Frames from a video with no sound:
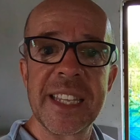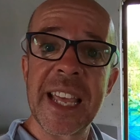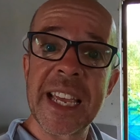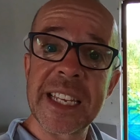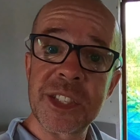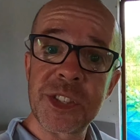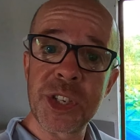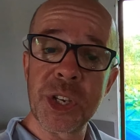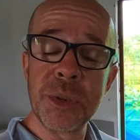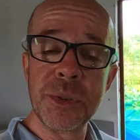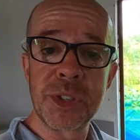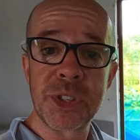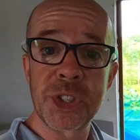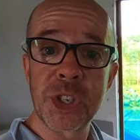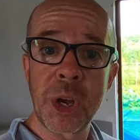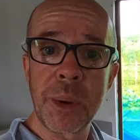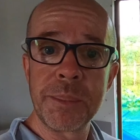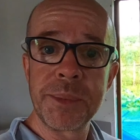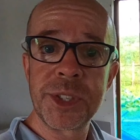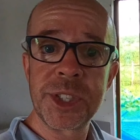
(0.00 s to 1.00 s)
So there's Toon's
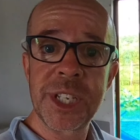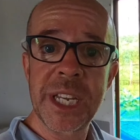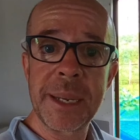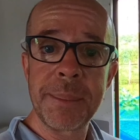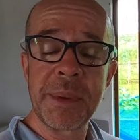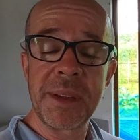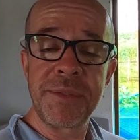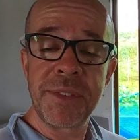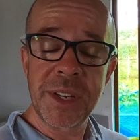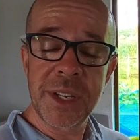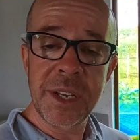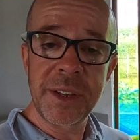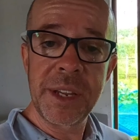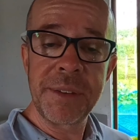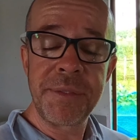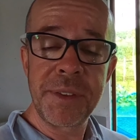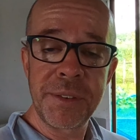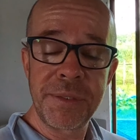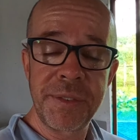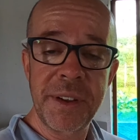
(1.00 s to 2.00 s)
top tip if you
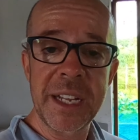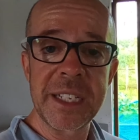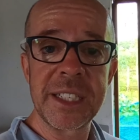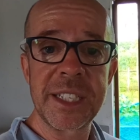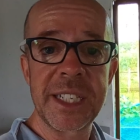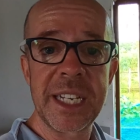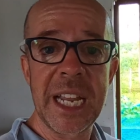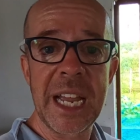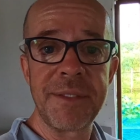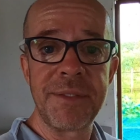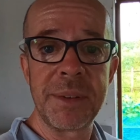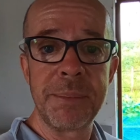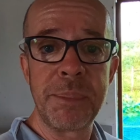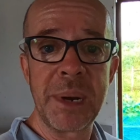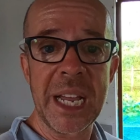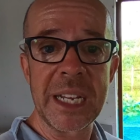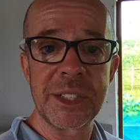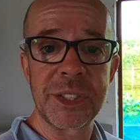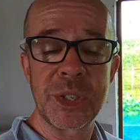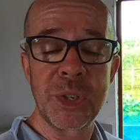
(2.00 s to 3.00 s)
if you fancy having
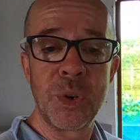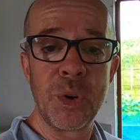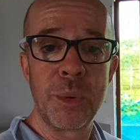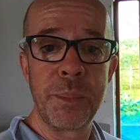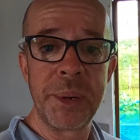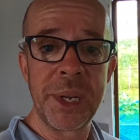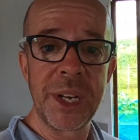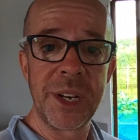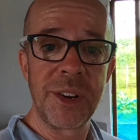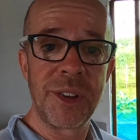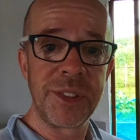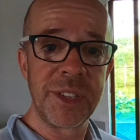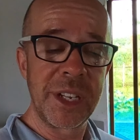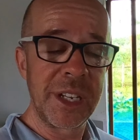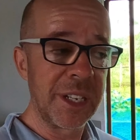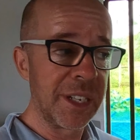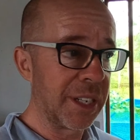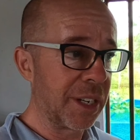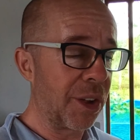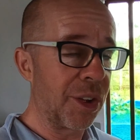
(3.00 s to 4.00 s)
black scorpion on
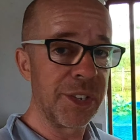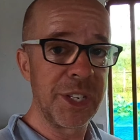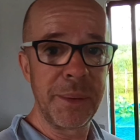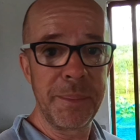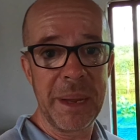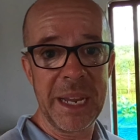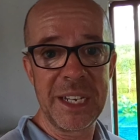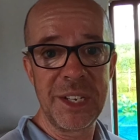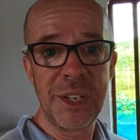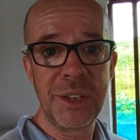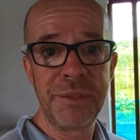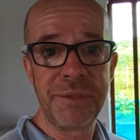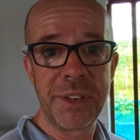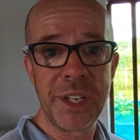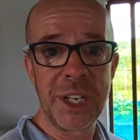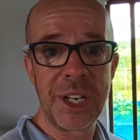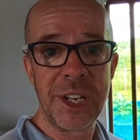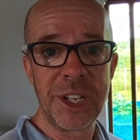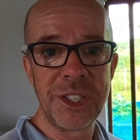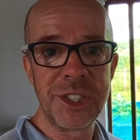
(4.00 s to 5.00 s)
the on the menu
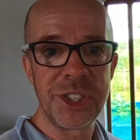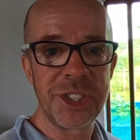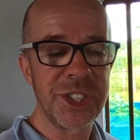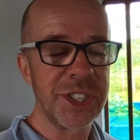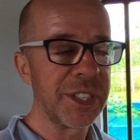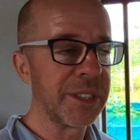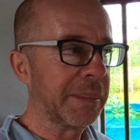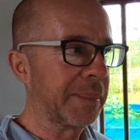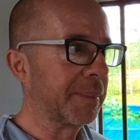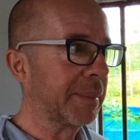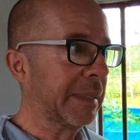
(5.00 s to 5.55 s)
for your lunch.